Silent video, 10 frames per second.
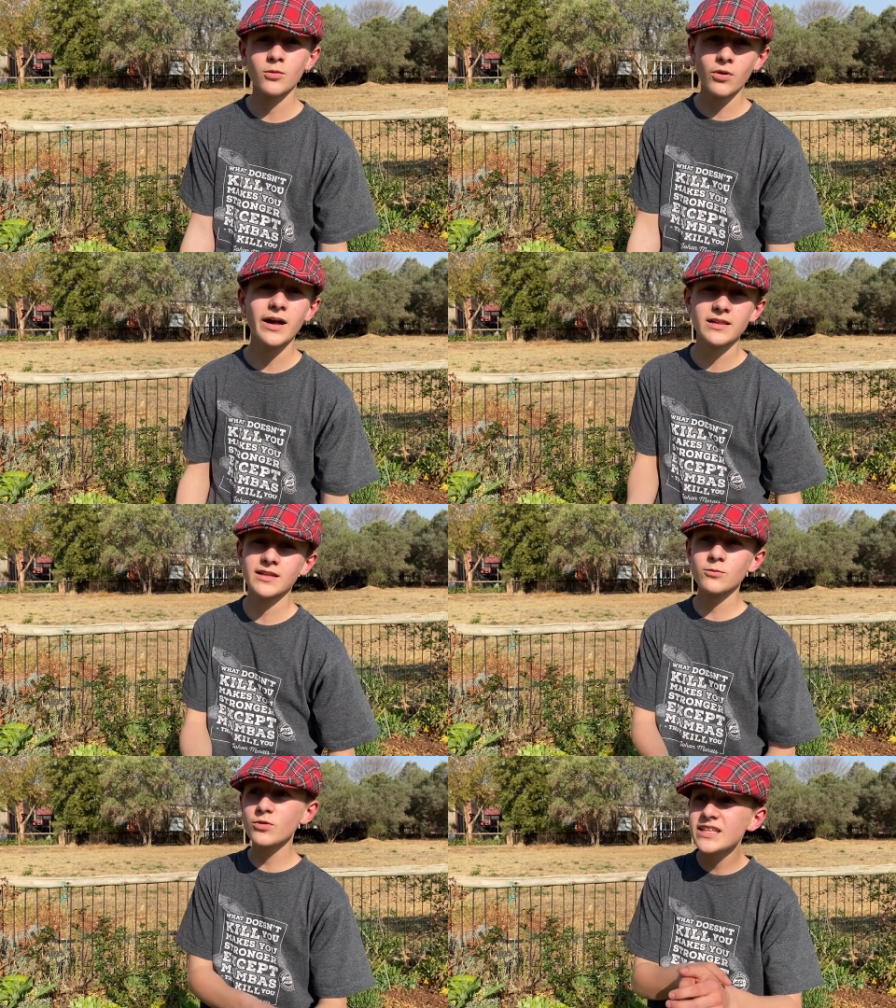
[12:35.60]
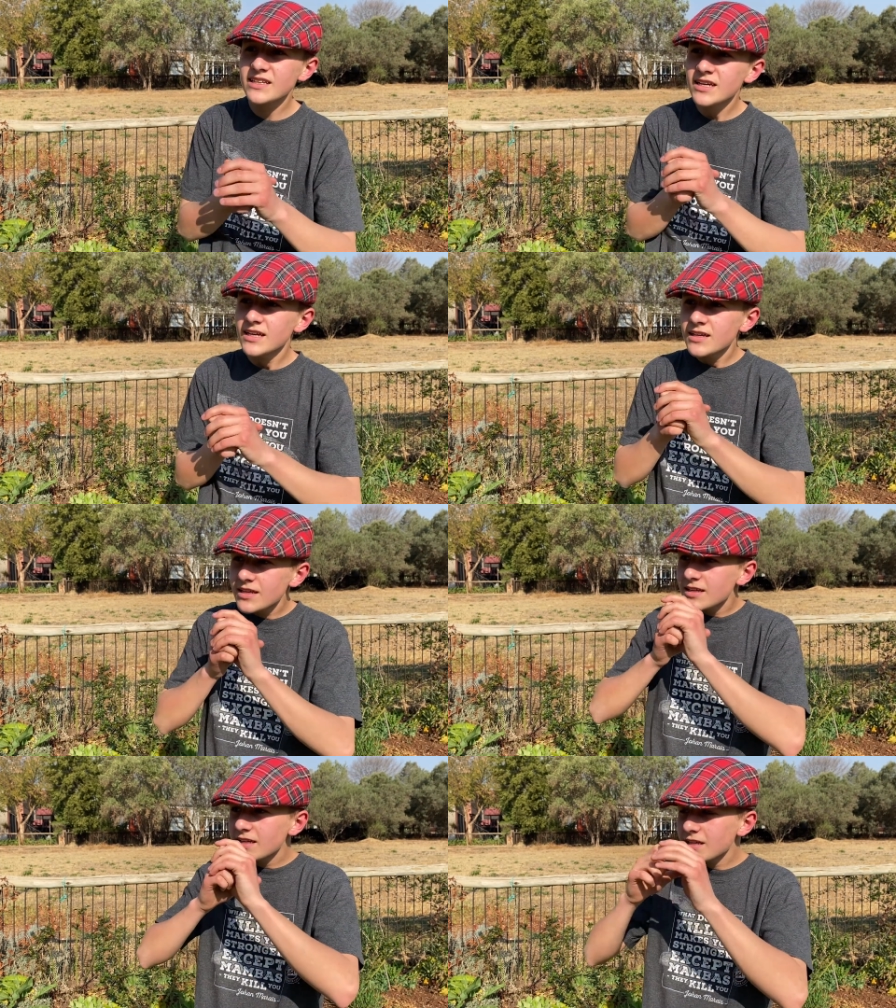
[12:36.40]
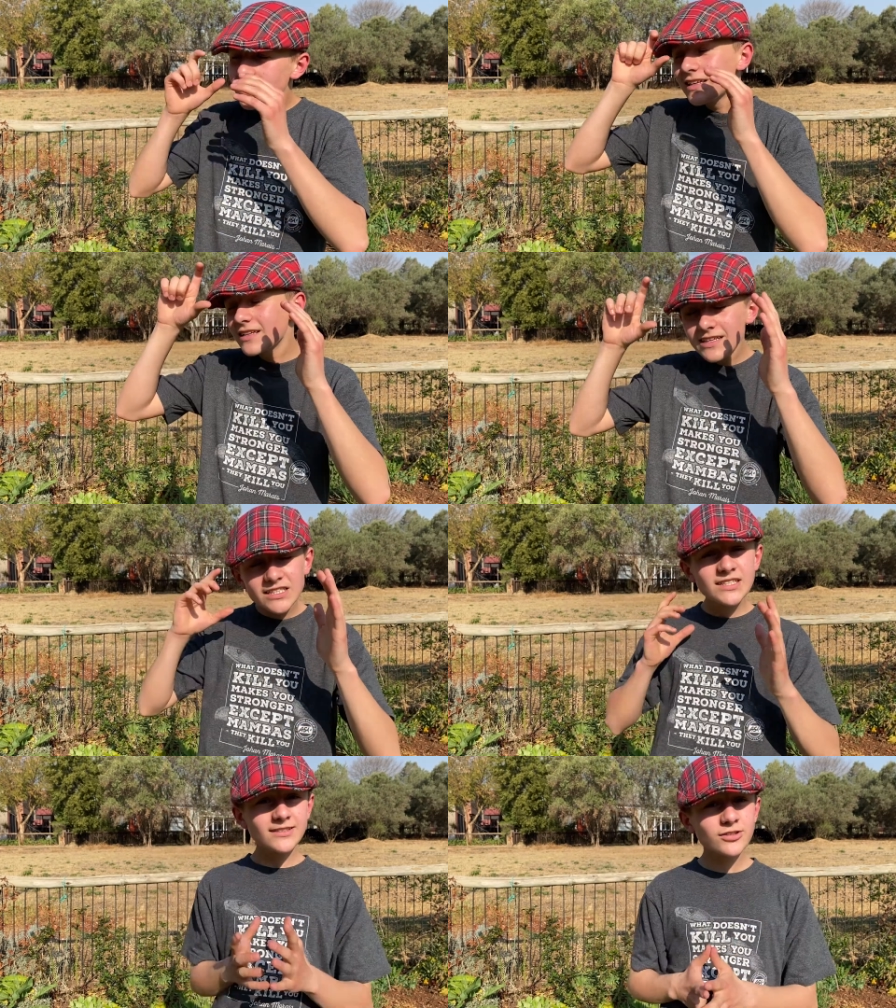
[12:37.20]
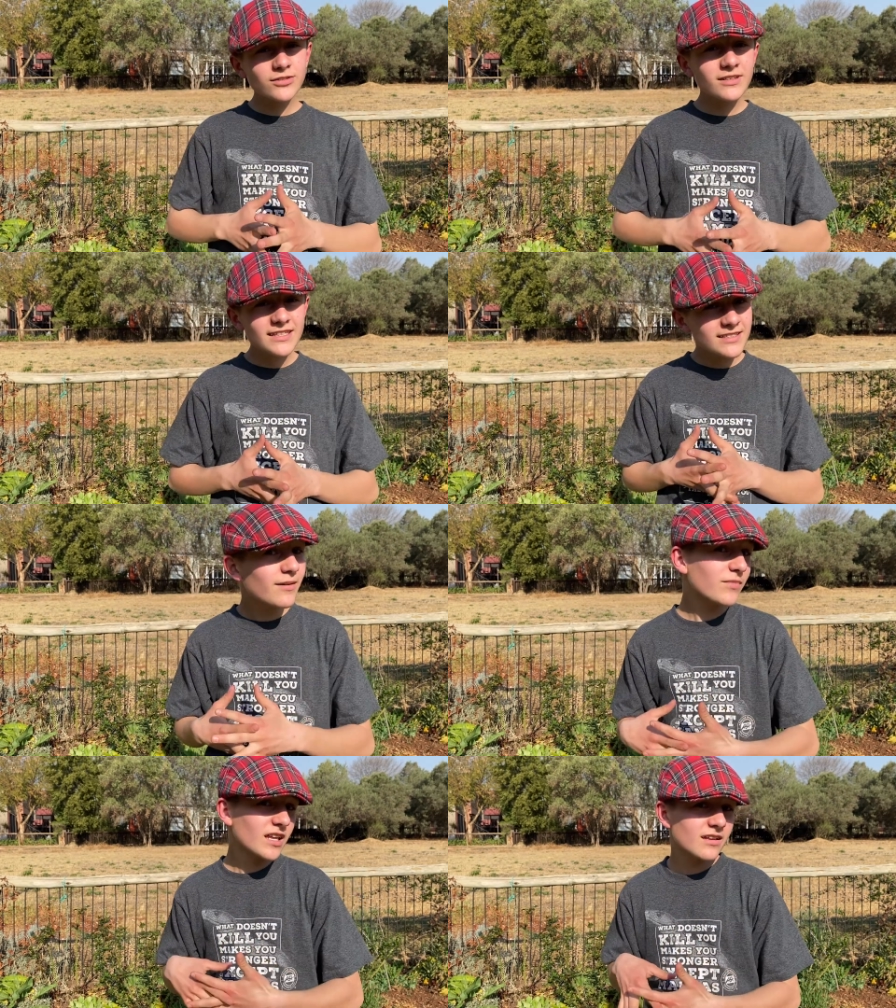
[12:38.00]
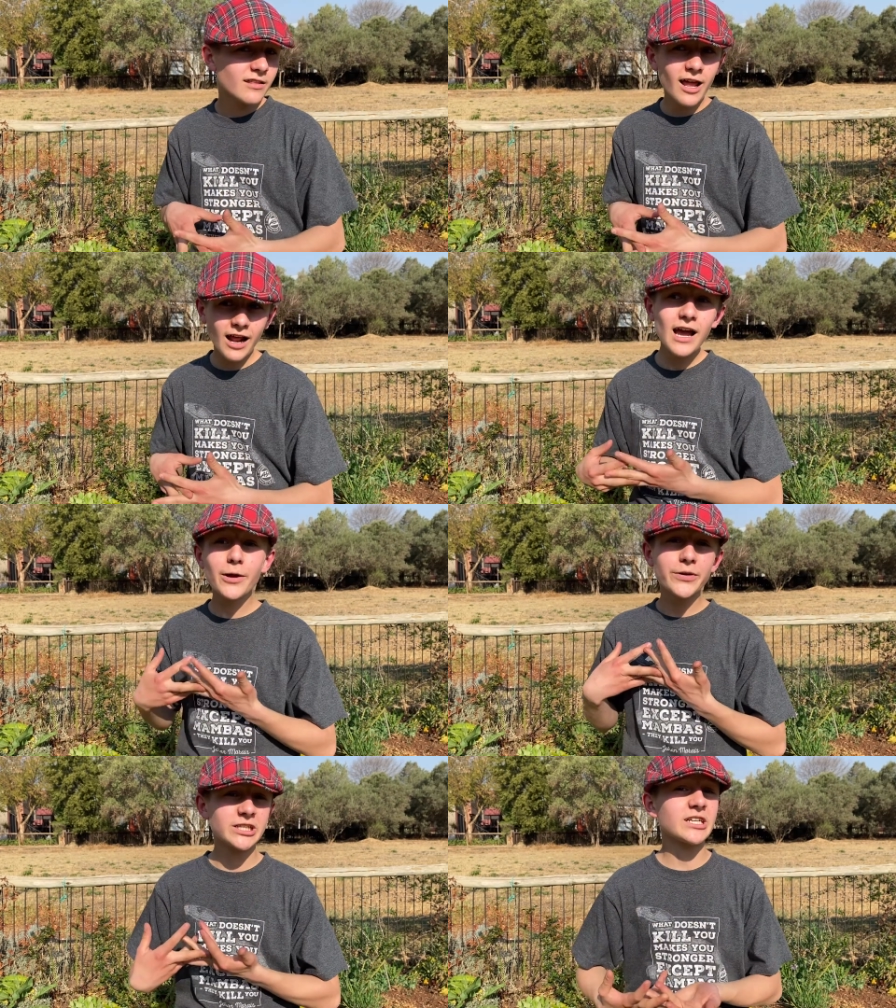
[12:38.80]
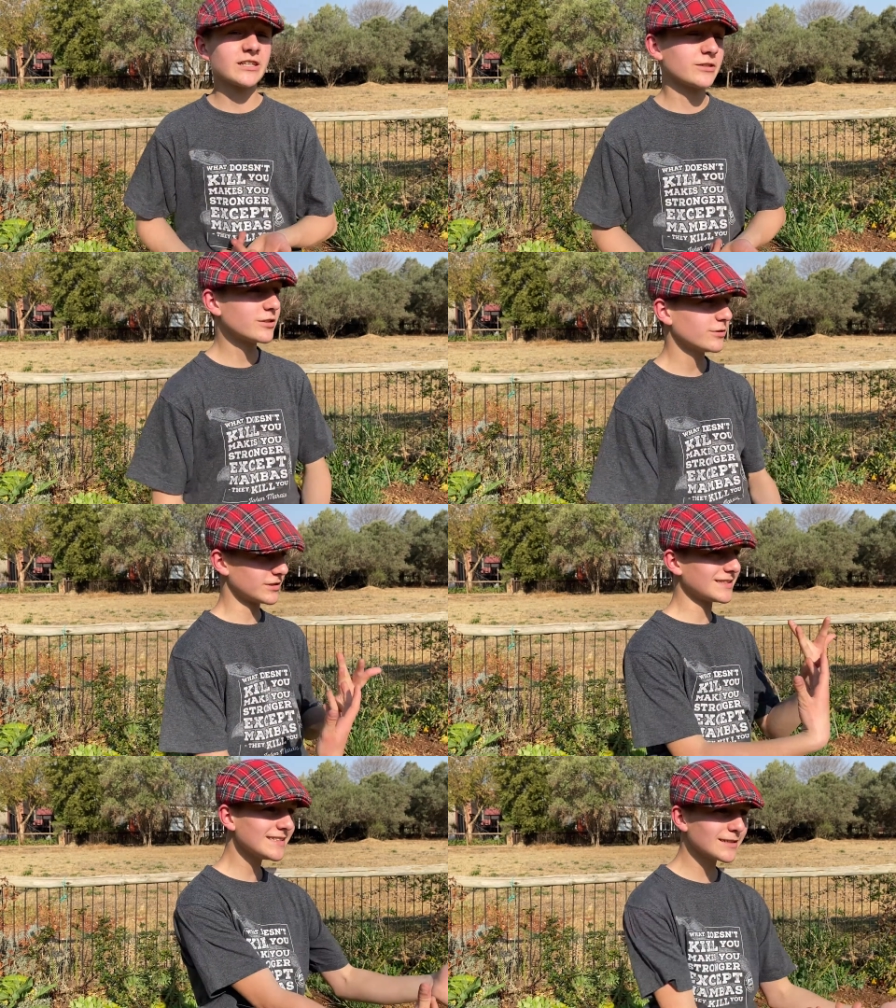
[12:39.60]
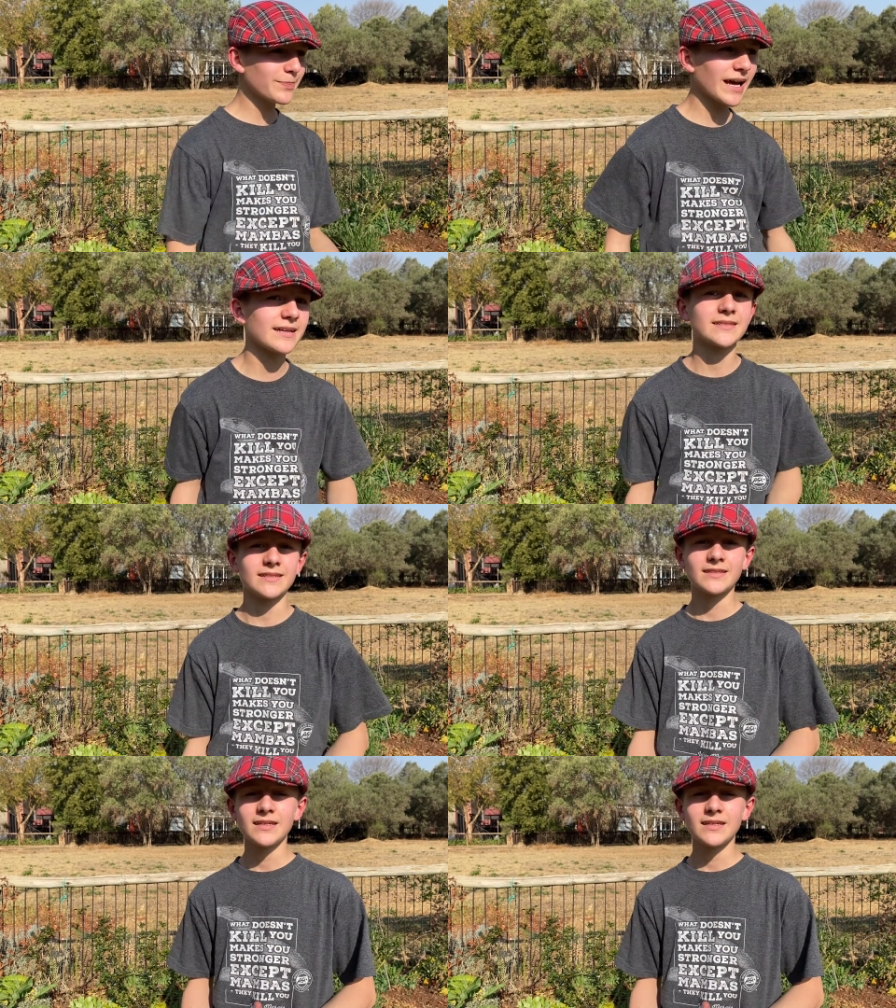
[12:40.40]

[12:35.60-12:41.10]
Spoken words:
the wild, and it's truly something that I wish I could do, see a panda.